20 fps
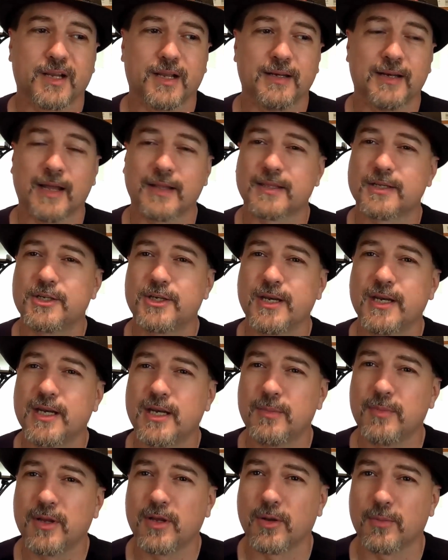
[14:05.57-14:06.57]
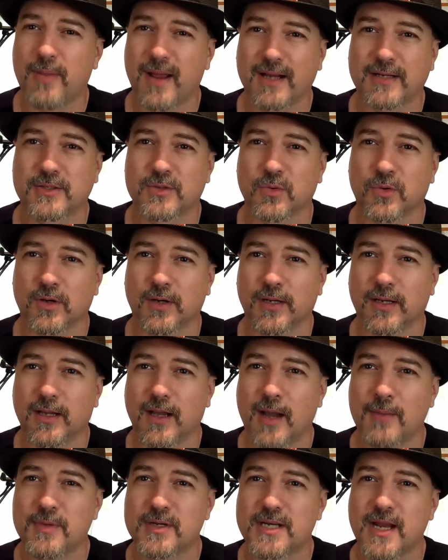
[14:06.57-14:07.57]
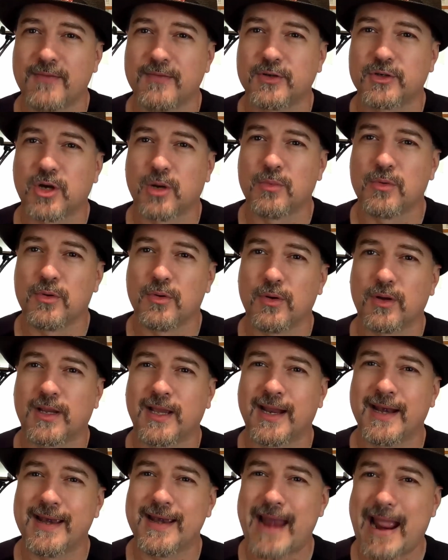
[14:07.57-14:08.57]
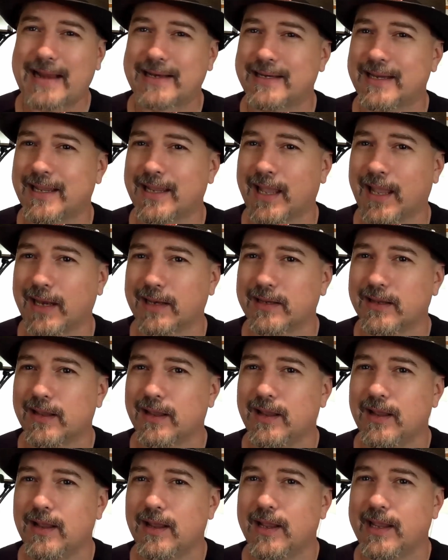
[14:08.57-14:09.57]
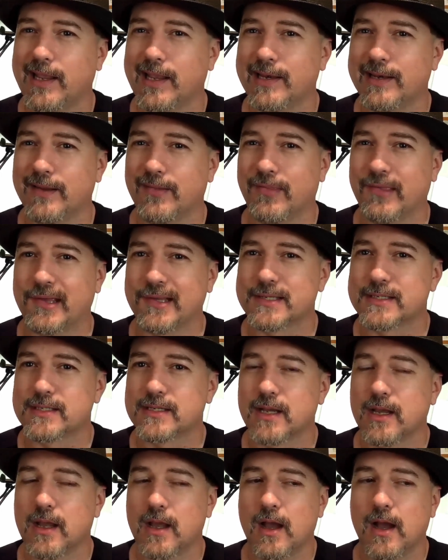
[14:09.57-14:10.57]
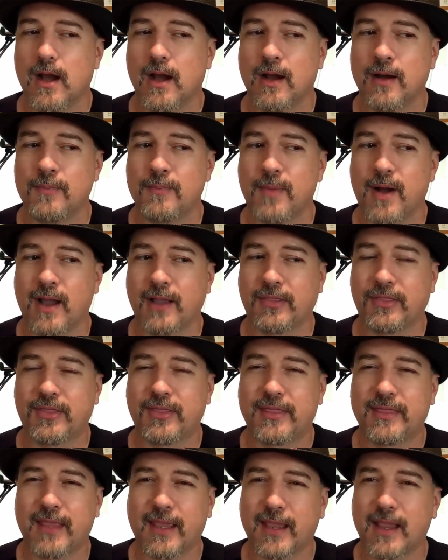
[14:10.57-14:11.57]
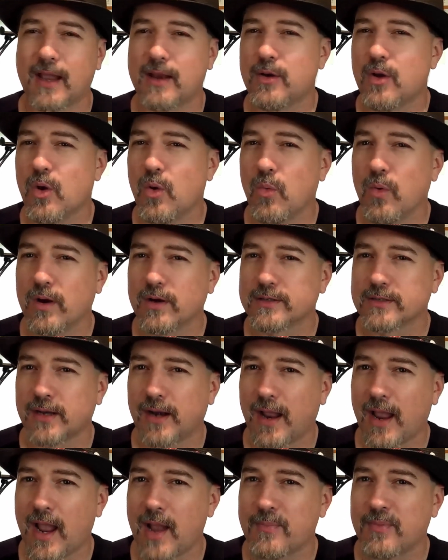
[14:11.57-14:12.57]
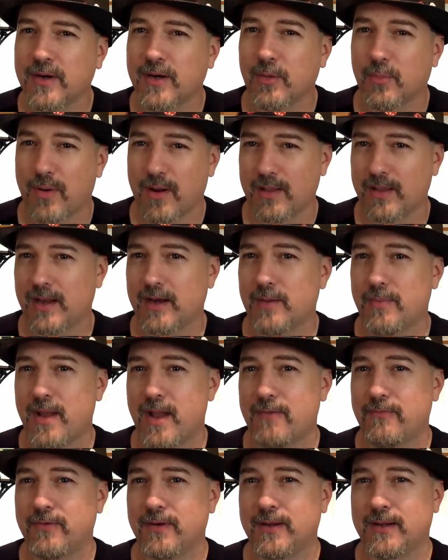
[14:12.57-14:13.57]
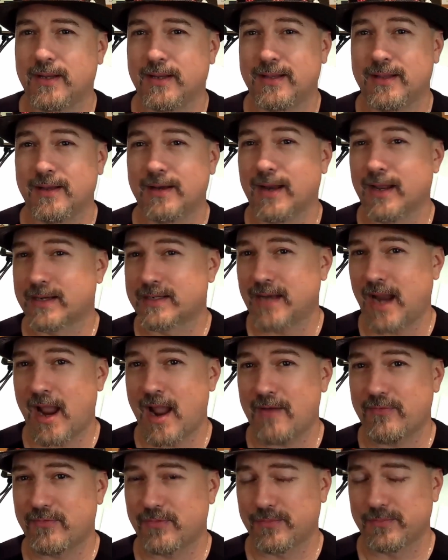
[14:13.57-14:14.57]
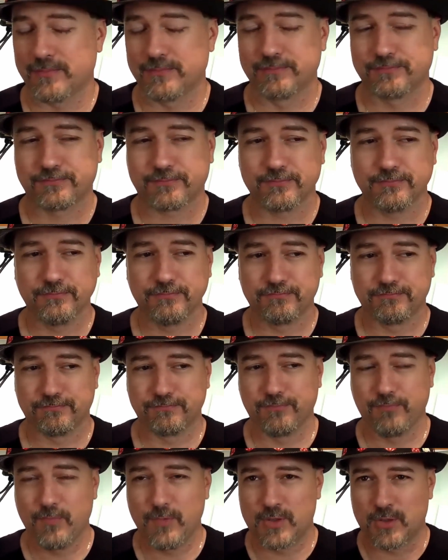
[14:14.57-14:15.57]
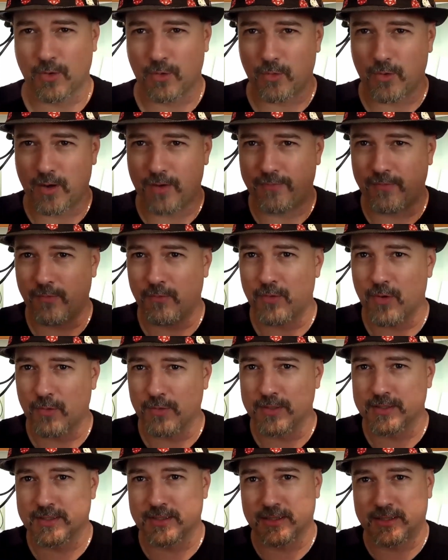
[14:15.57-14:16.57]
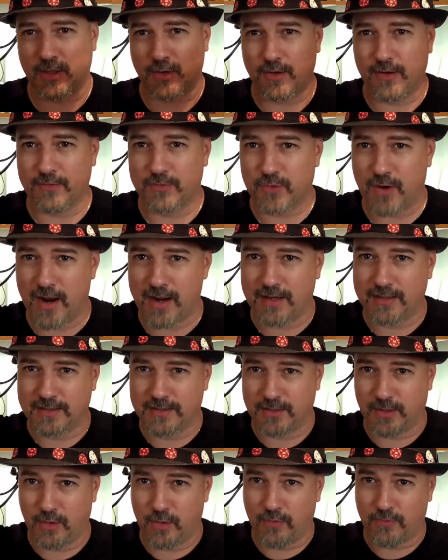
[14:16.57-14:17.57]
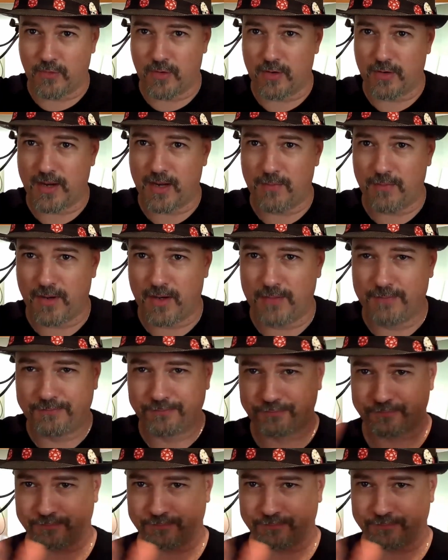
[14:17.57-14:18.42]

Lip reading: Not that she needs to give me a good backstory. I'm just having trouble connecting it into this. I think I know where it's going to happen. It'll probably end up happening in the next half. So, if you know this, the Tyranny of Dragons is the overall campaign.